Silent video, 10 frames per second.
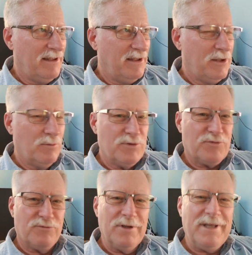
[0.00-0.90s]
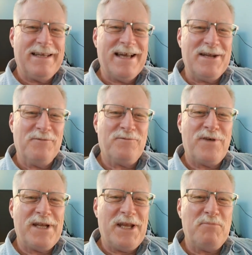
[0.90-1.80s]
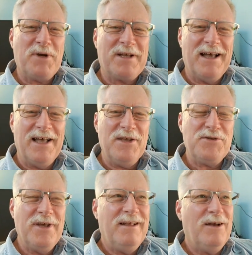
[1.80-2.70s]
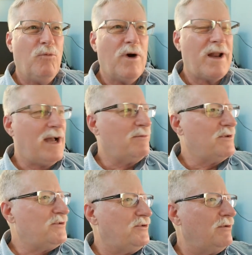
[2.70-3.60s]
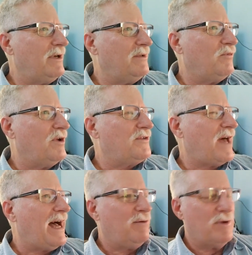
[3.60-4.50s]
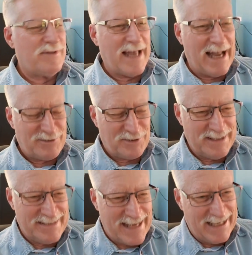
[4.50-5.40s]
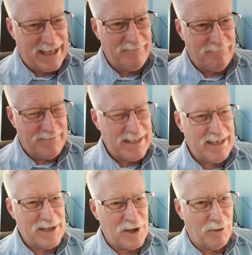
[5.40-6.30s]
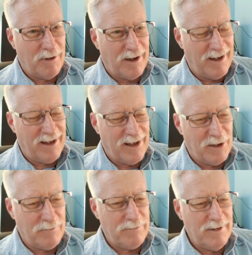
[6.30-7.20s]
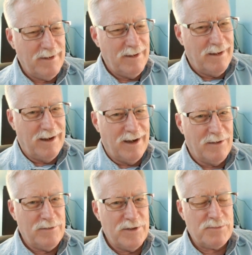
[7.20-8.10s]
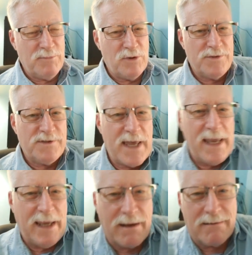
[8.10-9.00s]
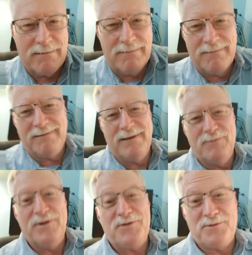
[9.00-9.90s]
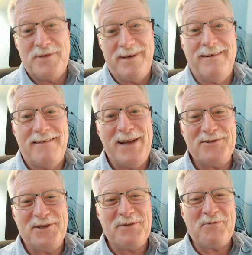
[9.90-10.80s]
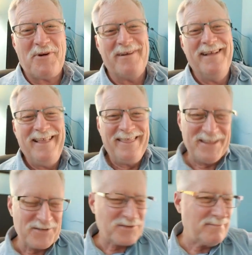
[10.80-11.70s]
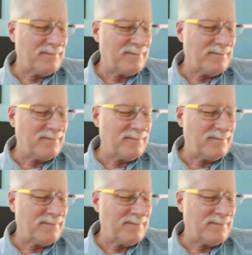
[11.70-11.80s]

it was really kind of funny because what I was doing was I was actually taking video of this mosaic. This was an international airport. This